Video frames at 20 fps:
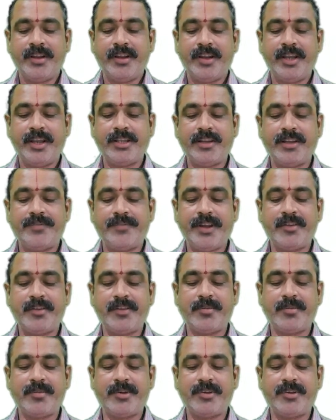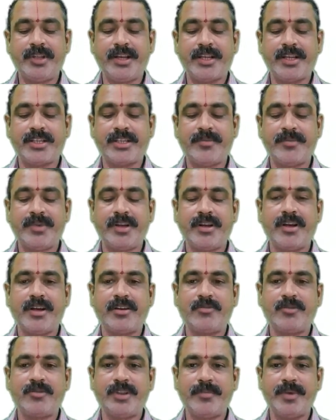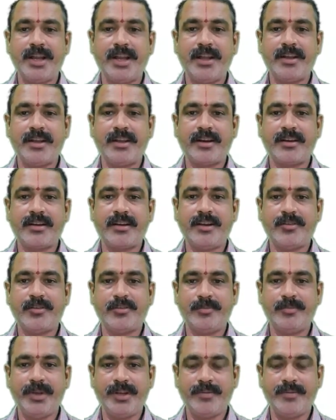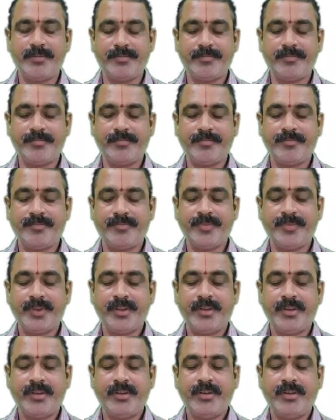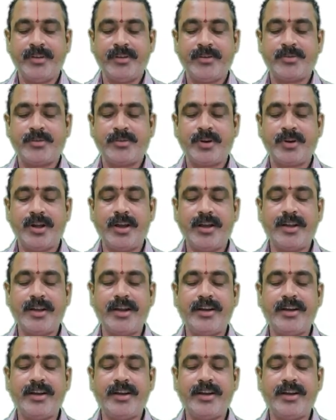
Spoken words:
either favorable to the customer or to the banker it would be. So wrong